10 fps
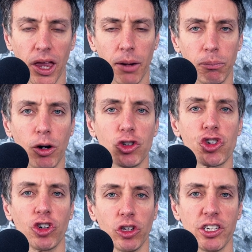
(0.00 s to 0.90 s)

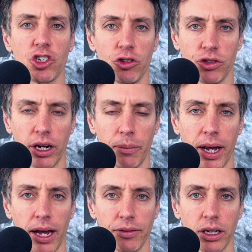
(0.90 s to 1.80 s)
emotional issues that I'm
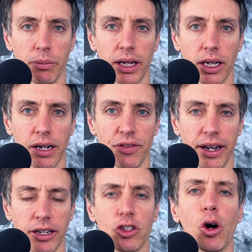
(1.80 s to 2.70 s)
having in my life that
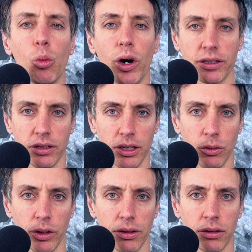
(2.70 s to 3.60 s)
I don't want to deal
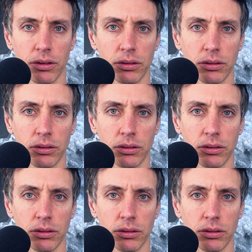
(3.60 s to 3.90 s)
with?